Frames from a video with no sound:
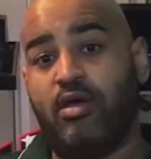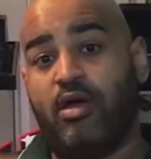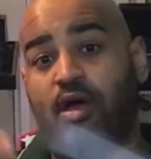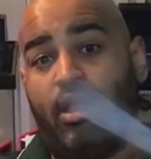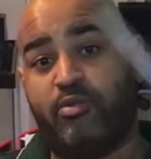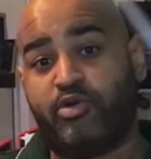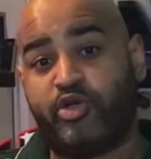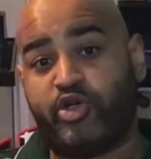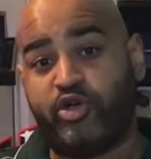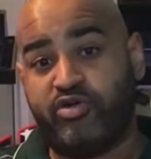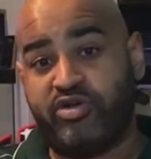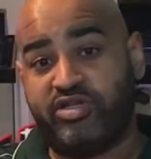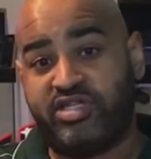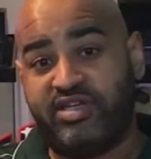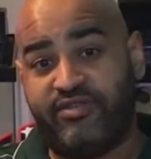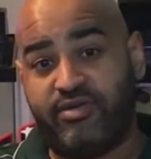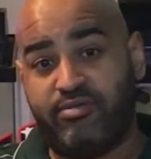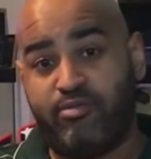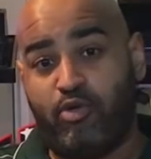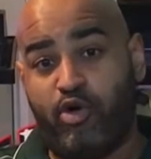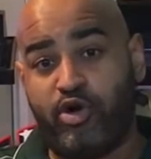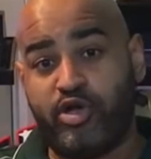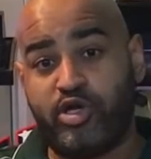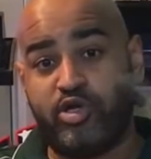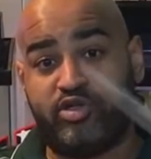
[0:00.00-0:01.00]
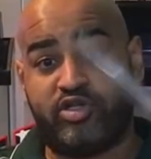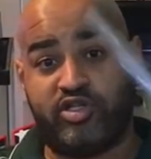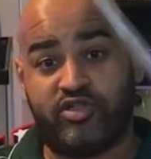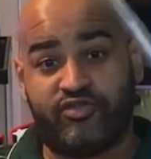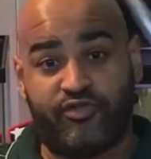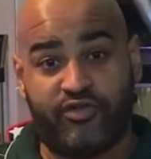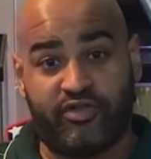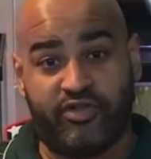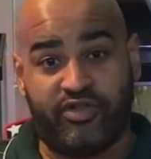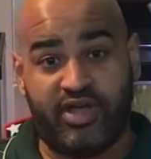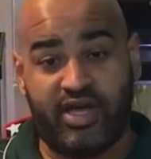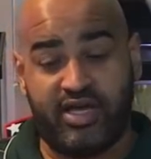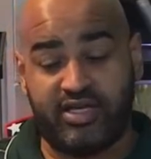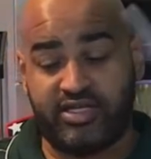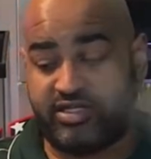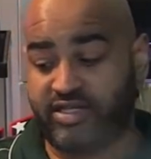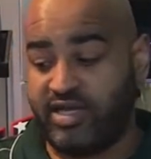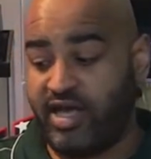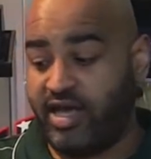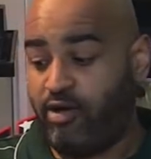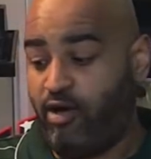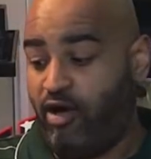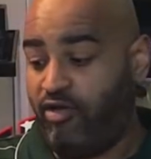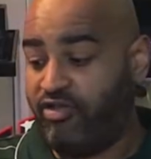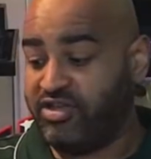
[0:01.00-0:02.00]
I'm sure there's even more uses for this
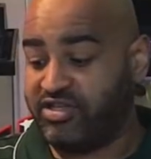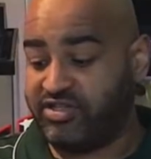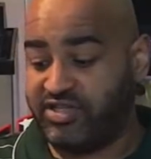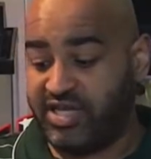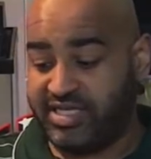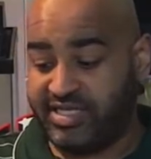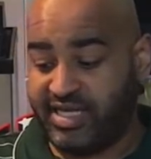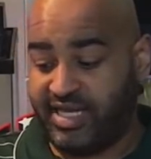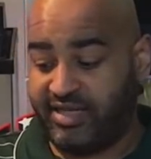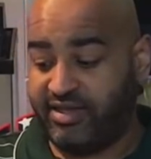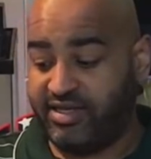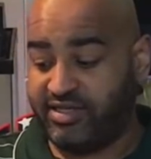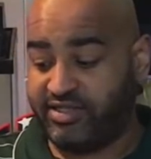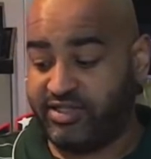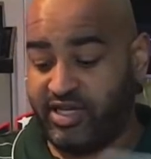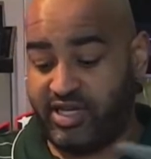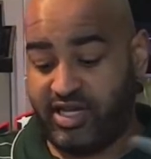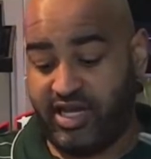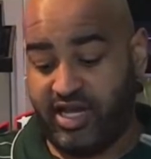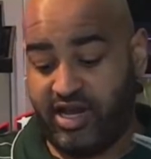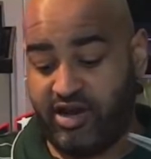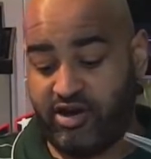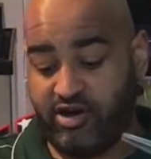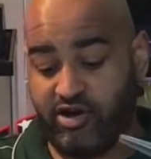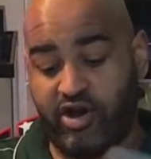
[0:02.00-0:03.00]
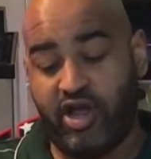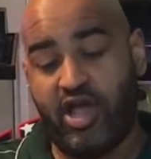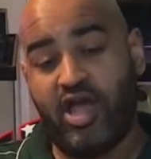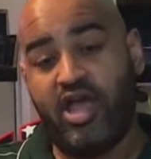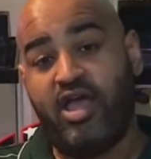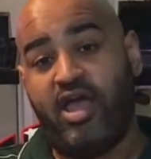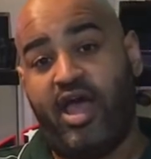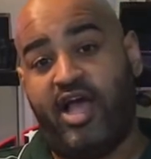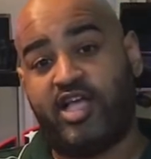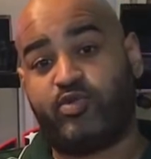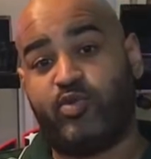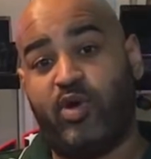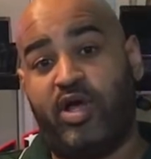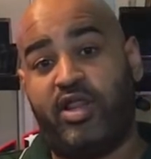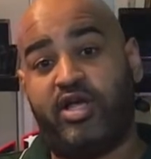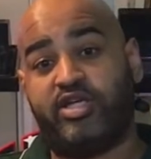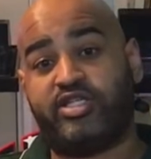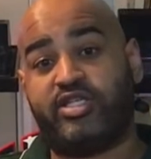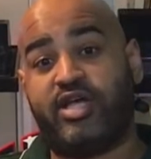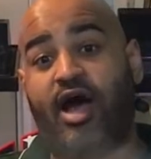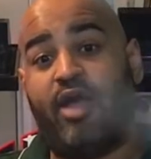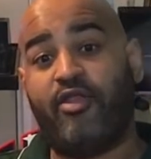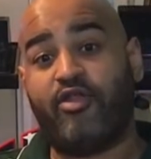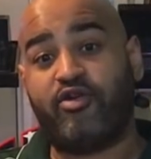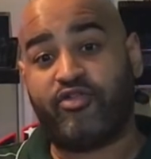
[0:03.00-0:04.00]
and all these things I listed here, as well as
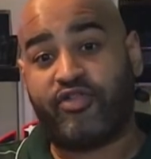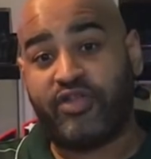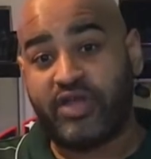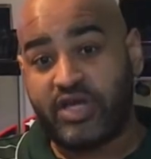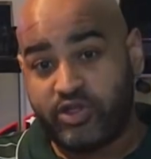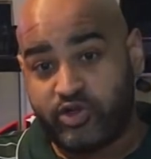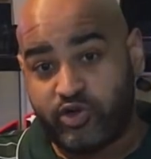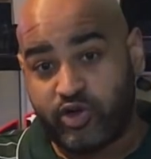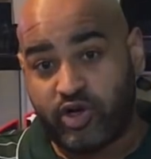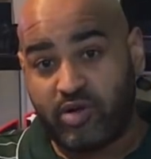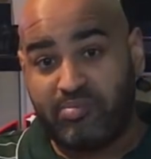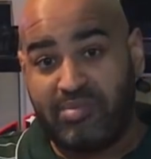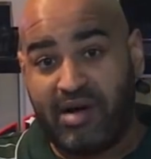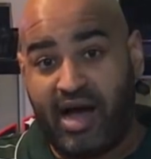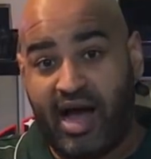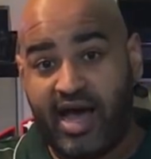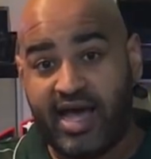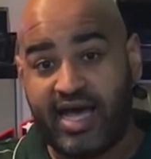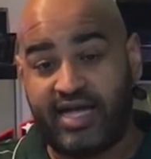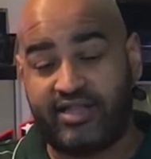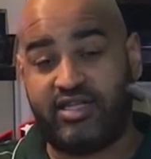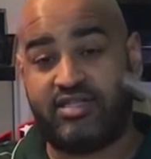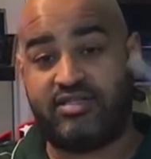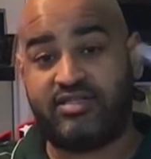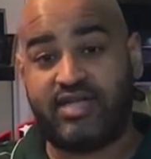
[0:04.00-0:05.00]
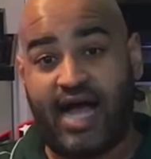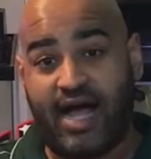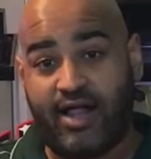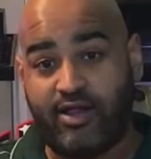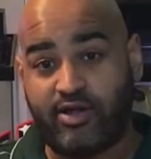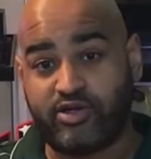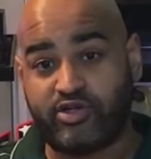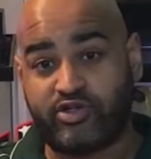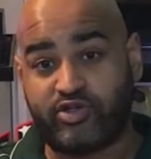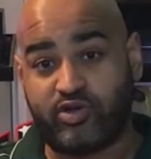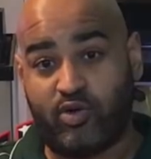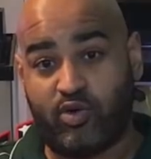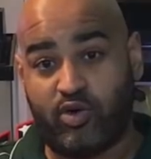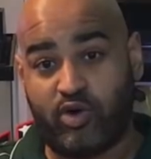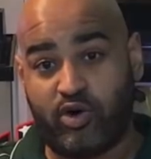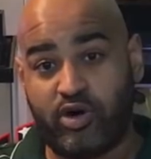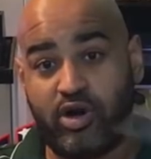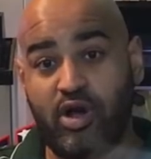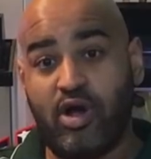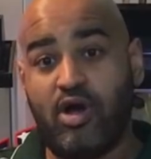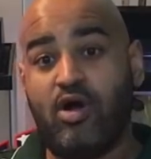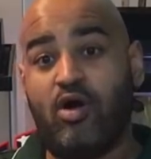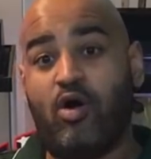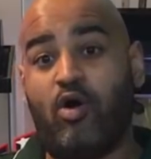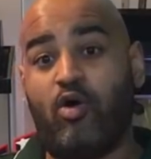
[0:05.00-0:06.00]
other things you could buy at the dollar store
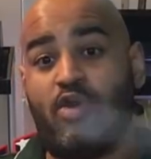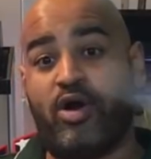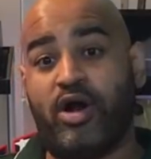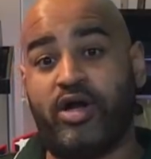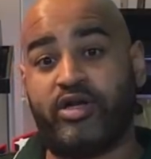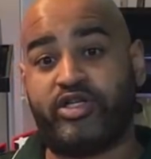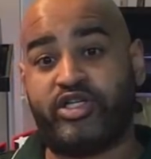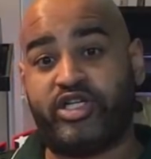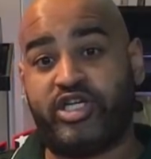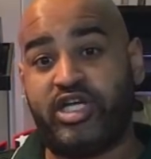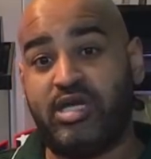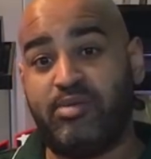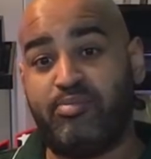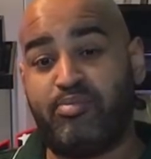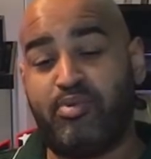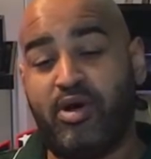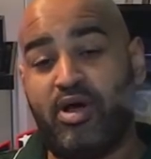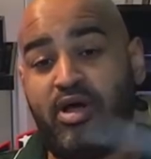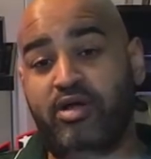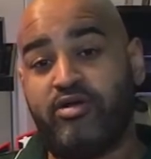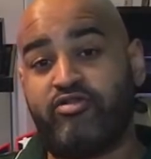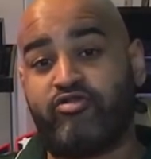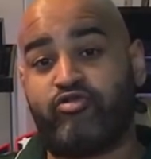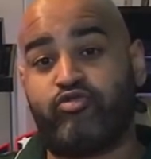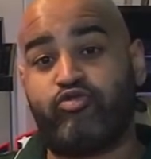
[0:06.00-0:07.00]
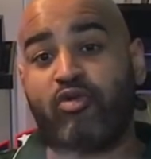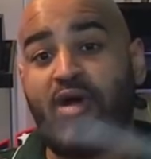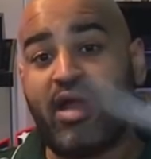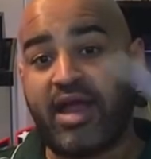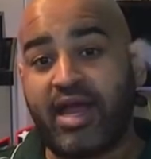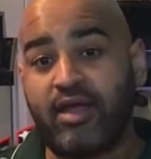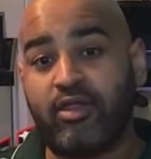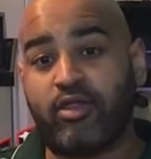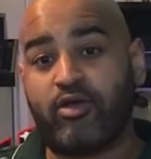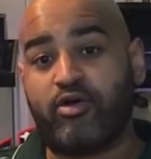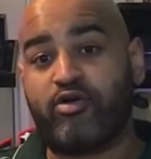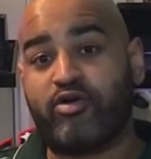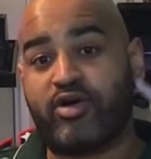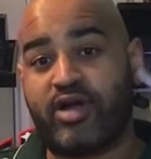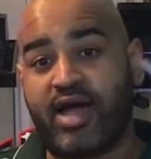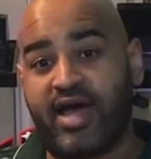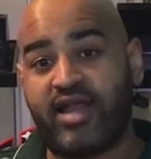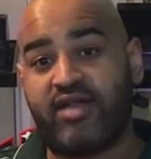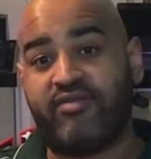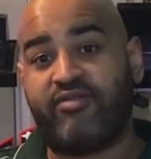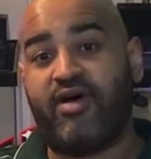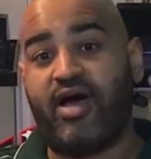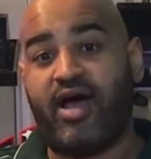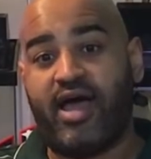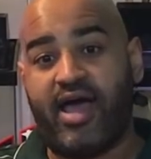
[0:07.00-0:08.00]
or a cheap, just regular kind
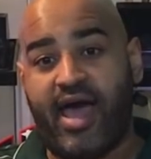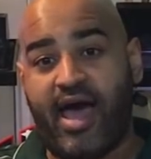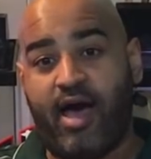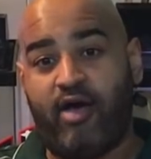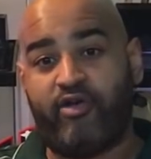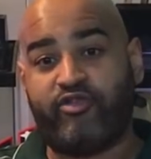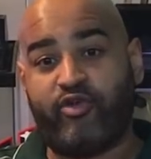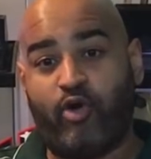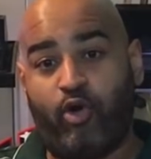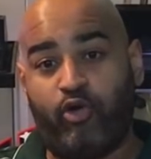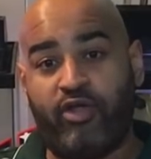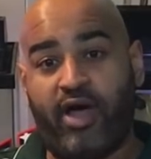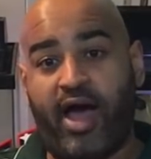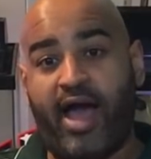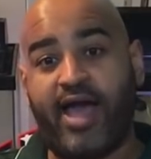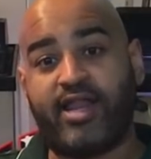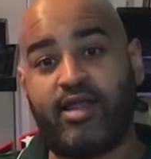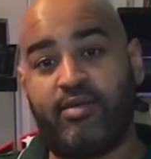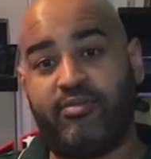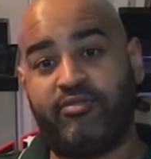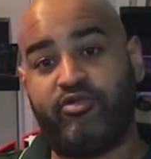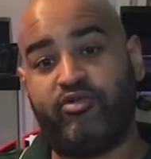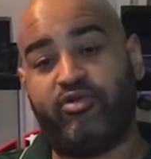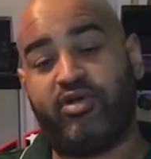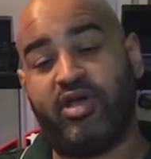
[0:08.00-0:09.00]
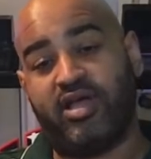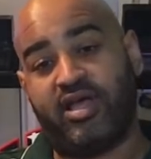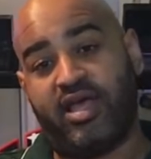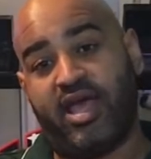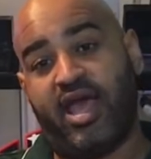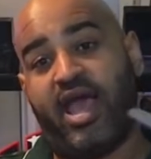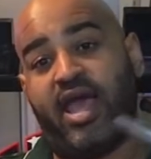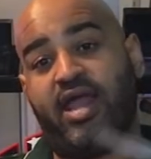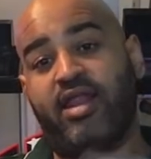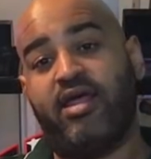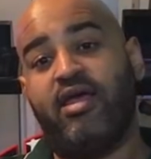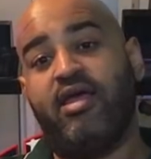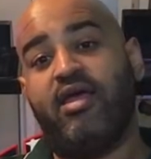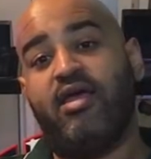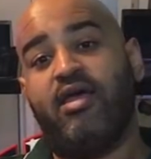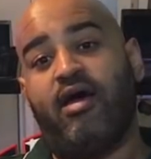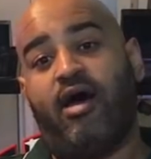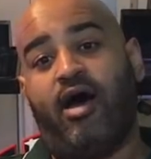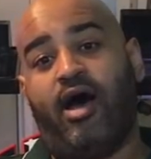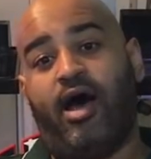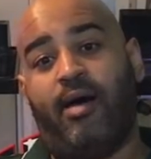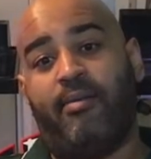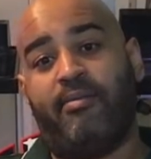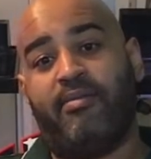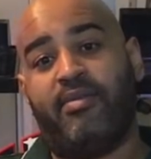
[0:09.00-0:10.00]
of household items you can get.
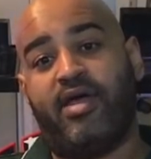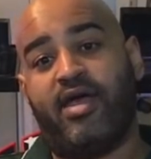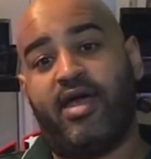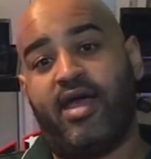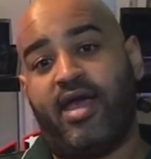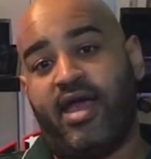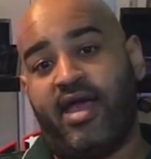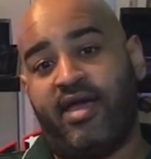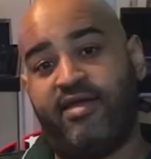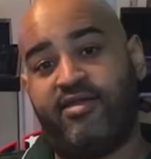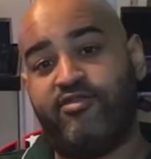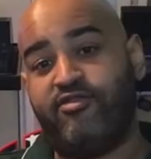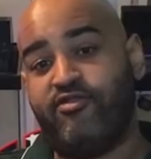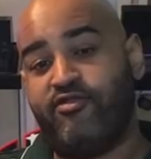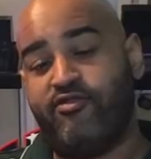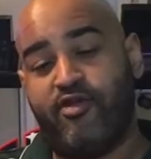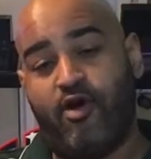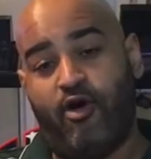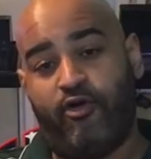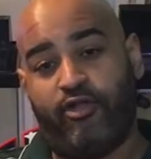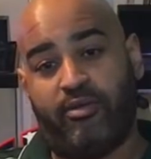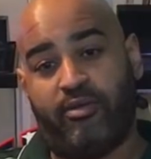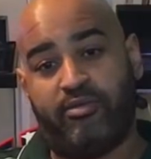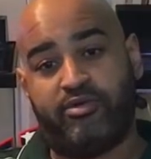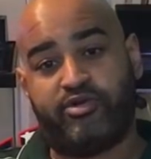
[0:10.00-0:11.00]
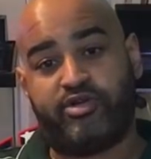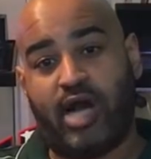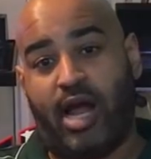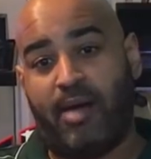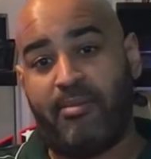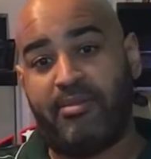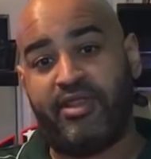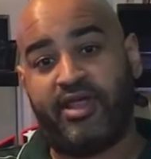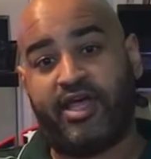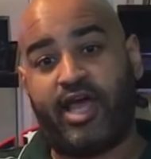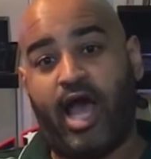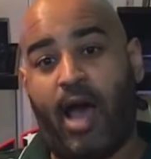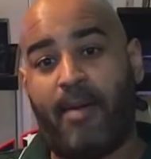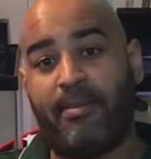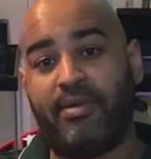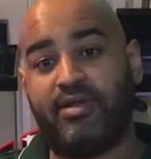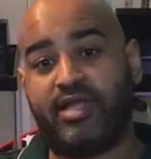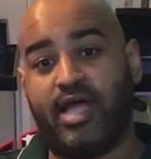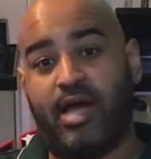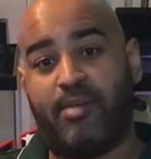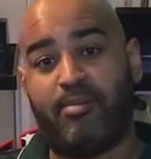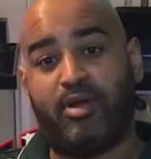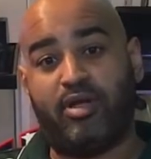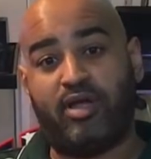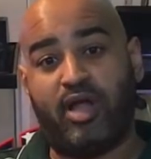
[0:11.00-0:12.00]
And if you know them, drop me in the comment
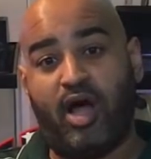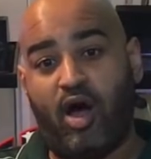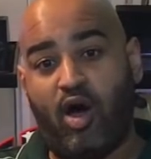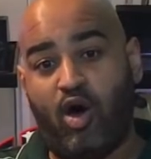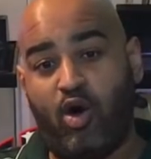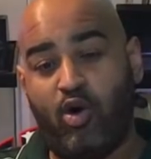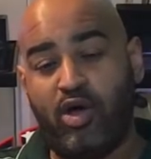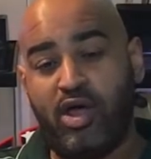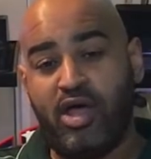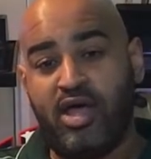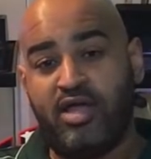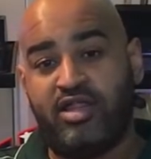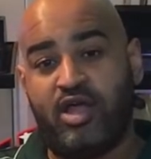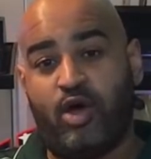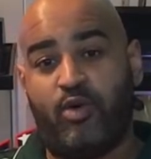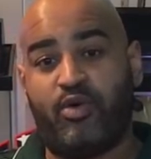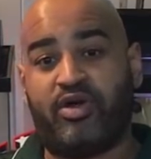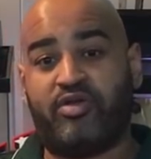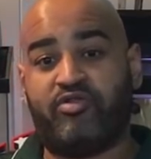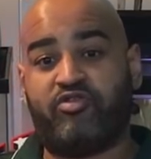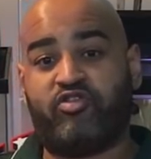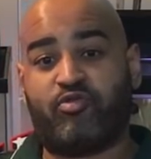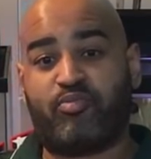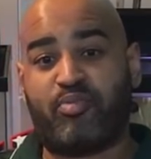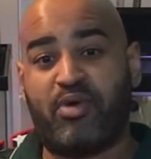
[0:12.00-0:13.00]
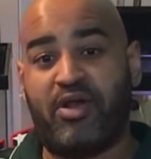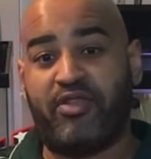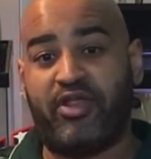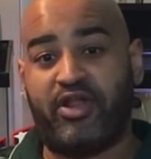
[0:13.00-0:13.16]
down below, that we can spread the